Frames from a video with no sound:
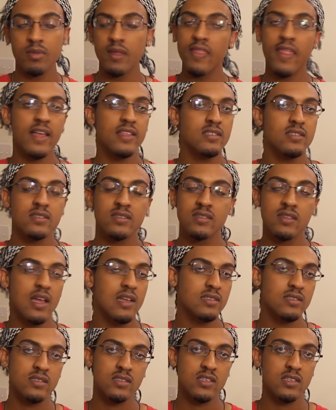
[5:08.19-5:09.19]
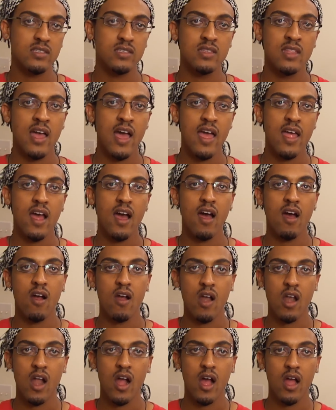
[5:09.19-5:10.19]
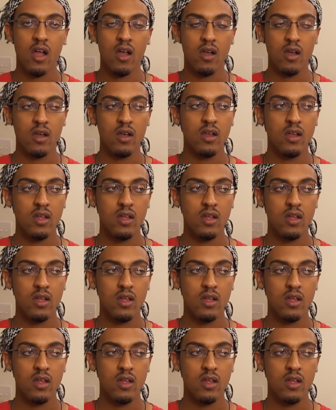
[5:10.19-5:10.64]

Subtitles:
but that's just not our